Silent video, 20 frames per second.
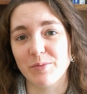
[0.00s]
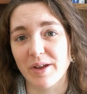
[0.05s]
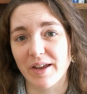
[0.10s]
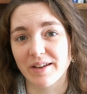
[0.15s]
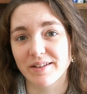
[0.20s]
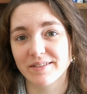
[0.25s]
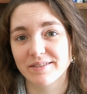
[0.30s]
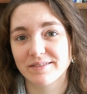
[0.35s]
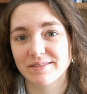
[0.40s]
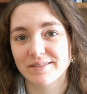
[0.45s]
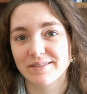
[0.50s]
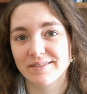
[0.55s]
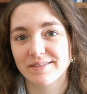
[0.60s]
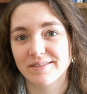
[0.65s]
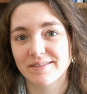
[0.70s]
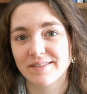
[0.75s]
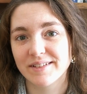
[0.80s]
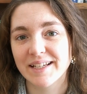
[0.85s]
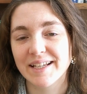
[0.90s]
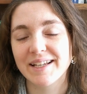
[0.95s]
Mann.
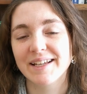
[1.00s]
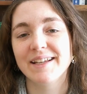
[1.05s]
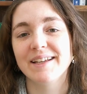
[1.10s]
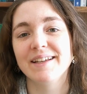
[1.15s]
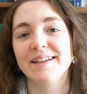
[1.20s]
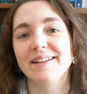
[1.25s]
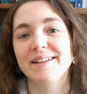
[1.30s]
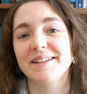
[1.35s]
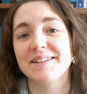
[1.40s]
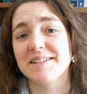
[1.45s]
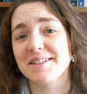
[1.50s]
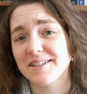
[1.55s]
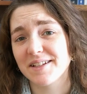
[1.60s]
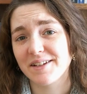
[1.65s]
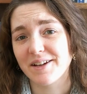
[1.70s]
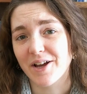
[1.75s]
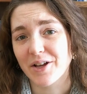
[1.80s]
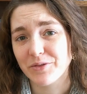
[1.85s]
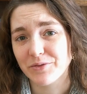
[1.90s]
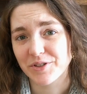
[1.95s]
This is a
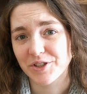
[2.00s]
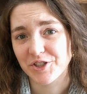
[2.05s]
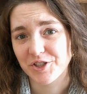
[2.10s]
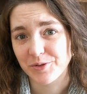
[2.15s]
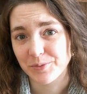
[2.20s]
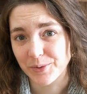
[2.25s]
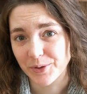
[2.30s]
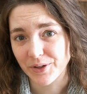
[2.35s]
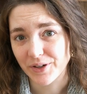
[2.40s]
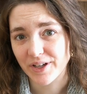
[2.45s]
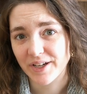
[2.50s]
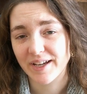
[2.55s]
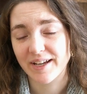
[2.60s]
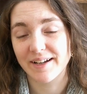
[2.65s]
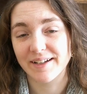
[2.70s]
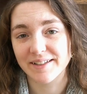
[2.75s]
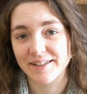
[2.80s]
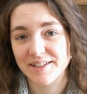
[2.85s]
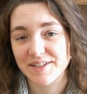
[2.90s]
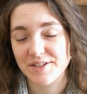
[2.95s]
nonfiction book,
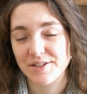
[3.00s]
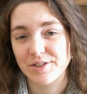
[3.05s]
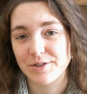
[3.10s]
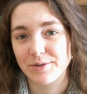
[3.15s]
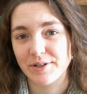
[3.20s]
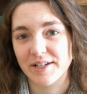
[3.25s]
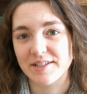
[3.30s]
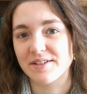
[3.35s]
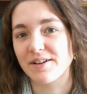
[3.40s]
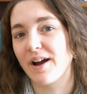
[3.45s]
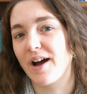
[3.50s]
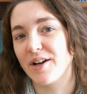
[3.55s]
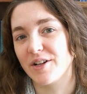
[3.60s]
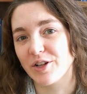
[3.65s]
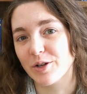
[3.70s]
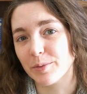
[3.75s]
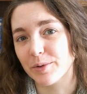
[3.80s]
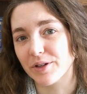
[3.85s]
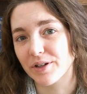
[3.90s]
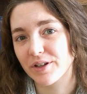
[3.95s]
and I listened to it as an
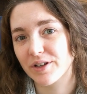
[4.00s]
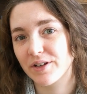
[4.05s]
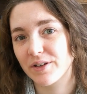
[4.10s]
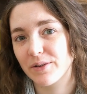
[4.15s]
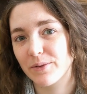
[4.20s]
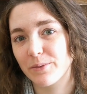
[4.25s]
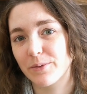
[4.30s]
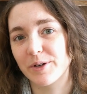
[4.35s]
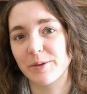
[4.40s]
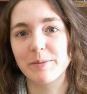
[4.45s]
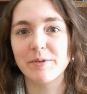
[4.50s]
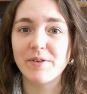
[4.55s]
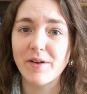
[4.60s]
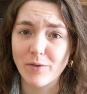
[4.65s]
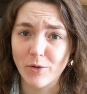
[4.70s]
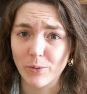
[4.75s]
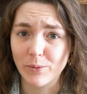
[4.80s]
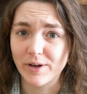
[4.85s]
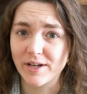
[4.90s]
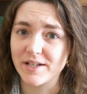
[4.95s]
audiobook, one of my
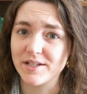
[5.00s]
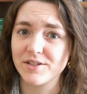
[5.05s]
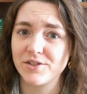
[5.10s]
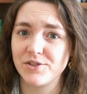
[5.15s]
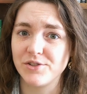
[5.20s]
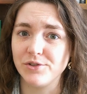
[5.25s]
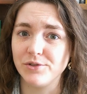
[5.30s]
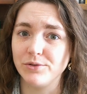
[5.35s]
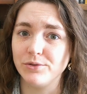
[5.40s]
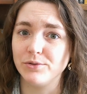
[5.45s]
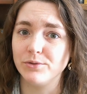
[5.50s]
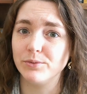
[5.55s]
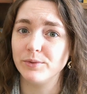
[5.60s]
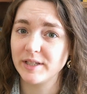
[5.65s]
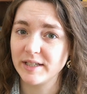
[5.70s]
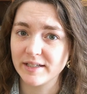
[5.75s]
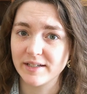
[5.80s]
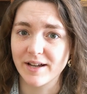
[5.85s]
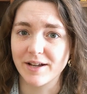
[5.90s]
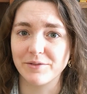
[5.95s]
favorite ways to
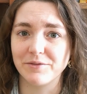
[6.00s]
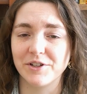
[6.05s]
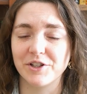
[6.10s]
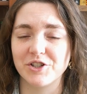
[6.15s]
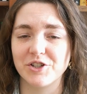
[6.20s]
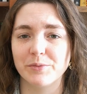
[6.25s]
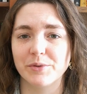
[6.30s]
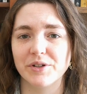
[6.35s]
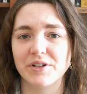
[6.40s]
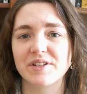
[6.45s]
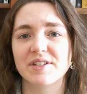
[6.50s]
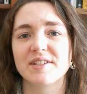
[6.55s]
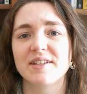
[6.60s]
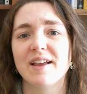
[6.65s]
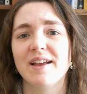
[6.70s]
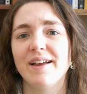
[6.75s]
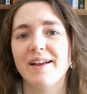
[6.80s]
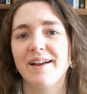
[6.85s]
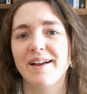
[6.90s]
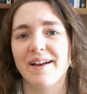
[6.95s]
read nonfiction
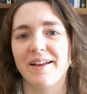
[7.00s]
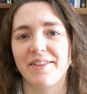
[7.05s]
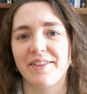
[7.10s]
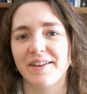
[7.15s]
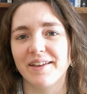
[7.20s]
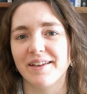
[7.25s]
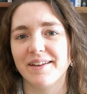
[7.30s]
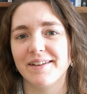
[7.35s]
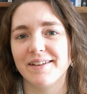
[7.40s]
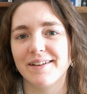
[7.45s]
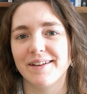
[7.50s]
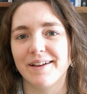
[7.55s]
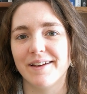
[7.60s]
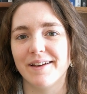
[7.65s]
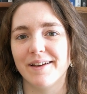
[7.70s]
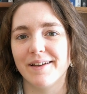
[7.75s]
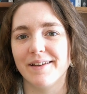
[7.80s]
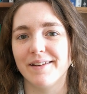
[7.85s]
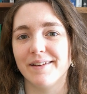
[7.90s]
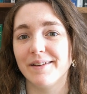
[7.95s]
books. I think
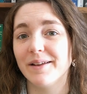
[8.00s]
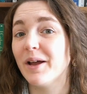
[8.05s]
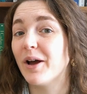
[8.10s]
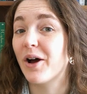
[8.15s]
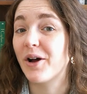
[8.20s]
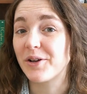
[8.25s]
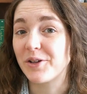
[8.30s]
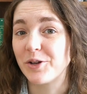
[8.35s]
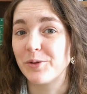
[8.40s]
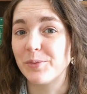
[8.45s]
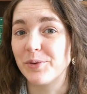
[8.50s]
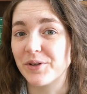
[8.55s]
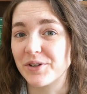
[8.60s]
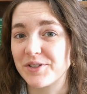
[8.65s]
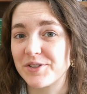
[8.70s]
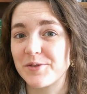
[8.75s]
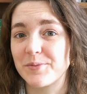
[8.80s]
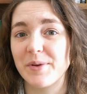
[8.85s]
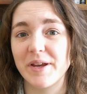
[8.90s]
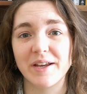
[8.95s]

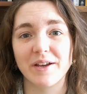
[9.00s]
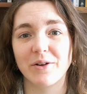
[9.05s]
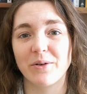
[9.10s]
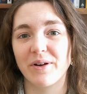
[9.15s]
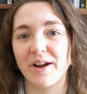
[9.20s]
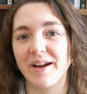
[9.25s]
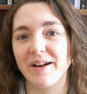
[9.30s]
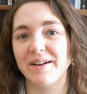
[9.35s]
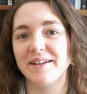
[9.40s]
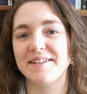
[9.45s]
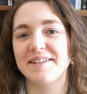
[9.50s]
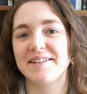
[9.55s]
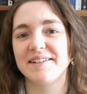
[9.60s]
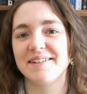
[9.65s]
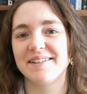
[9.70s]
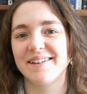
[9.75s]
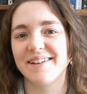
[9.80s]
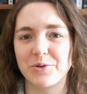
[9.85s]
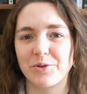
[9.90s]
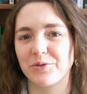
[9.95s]
audiobooks make a great
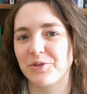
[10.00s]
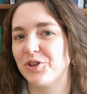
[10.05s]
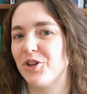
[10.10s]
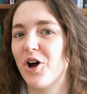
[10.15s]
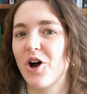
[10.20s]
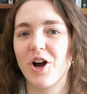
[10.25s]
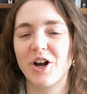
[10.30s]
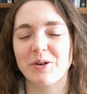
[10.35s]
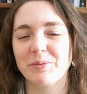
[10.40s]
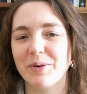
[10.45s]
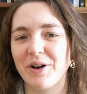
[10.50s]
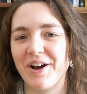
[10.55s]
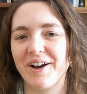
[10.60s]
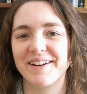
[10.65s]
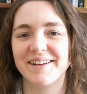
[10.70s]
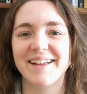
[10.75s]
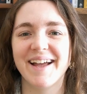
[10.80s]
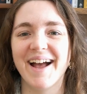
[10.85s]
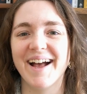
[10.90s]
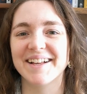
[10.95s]
sort of long
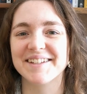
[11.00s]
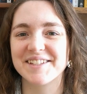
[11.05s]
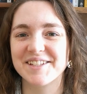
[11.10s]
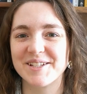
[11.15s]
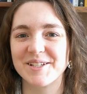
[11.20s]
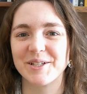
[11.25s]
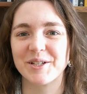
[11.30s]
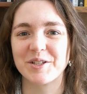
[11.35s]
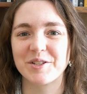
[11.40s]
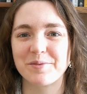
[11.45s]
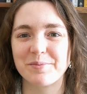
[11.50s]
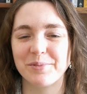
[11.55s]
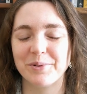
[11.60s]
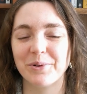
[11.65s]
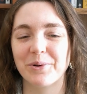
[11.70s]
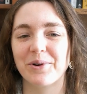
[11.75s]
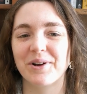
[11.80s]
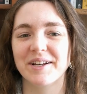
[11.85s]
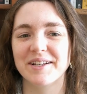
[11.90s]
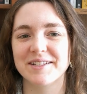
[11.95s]
podcast
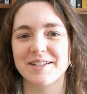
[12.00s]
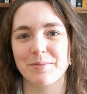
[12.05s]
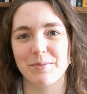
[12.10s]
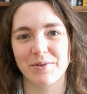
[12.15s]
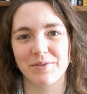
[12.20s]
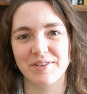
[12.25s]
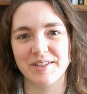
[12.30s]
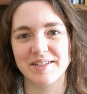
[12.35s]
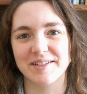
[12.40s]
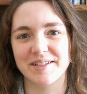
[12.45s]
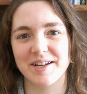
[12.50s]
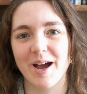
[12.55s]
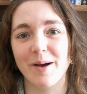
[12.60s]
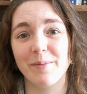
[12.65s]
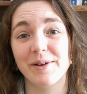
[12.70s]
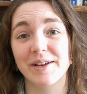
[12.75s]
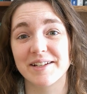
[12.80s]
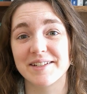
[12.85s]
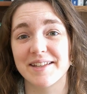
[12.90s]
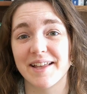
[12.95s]
exploring some of these
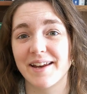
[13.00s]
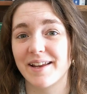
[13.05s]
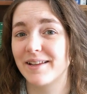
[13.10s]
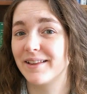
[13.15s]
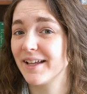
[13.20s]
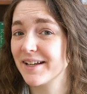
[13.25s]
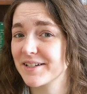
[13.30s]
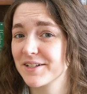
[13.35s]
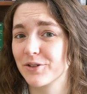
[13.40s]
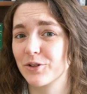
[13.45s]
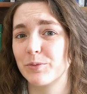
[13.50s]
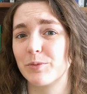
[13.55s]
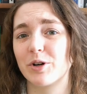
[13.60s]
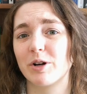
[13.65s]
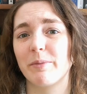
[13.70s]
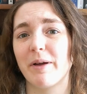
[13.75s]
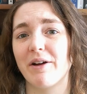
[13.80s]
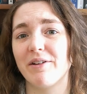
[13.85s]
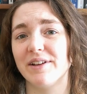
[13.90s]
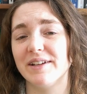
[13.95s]
topics that I'd like to learn
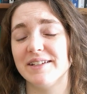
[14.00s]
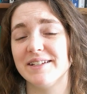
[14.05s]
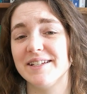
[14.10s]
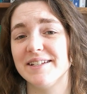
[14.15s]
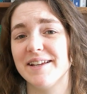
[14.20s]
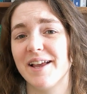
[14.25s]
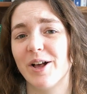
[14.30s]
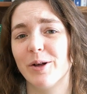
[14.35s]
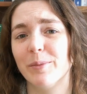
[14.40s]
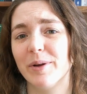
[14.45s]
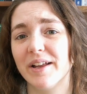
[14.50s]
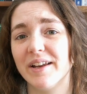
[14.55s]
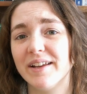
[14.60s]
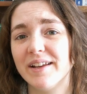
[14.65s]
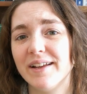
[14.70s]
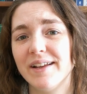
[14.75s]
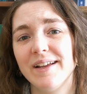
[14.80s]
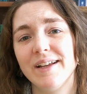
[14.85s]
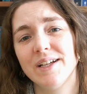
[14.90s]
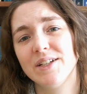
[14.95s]
more about in detail, but
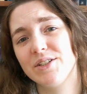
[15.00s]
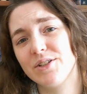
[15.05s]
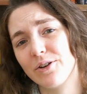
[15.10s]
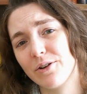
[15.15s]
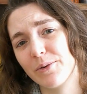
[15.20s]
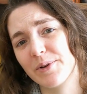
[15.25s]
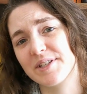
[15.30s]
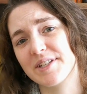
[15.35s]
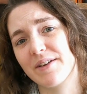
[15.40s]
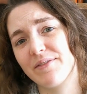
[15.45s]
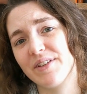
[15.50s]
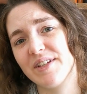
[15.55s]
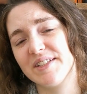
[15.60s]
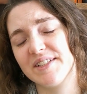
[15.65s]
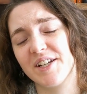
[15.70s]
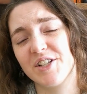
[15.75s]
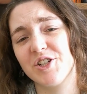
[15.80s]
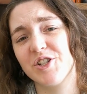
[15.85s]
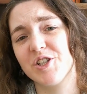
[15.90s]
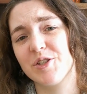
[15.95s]
don't always have the
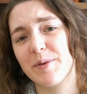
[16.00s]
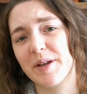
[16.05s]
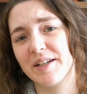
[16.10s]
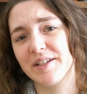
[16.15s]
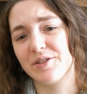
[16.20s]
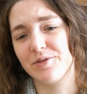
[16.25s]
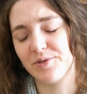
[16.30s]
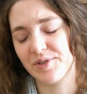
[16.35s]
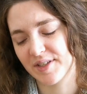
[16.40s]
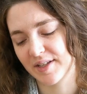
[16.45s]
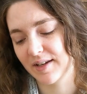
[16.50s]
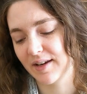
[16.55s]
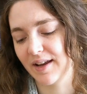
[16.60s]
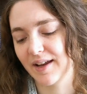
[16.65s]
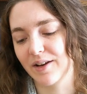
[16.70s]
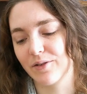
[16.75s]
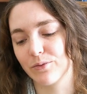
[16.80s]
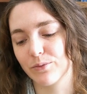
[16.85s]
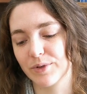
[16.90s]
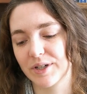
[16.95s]
attention span to sit
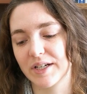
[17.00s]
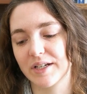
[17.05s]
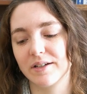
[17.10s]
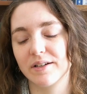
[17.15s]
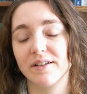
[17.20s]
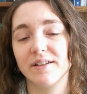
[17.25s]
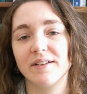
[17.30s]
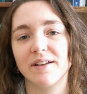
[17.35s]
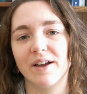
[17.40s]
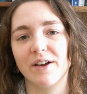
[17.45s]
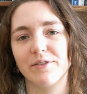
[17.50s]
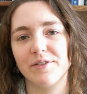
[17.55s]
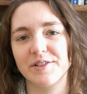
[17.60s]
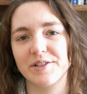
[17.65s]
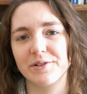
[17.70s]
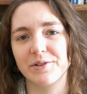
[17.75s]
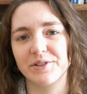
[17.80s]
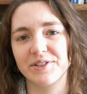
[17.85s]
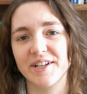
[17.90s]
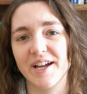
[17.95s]
and read
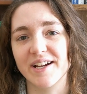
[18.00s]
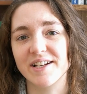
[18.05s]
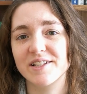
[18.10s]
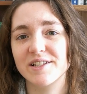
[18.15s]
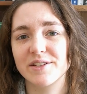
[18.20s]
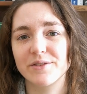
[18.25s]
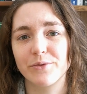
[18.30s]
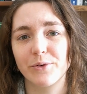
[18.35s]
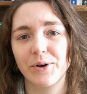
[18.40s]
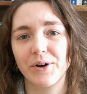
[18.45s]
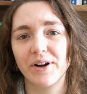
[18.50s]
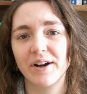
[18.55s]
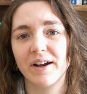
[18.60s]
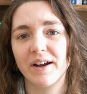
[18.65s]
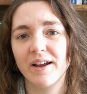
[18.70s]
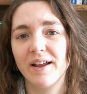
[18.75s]
physical texts for.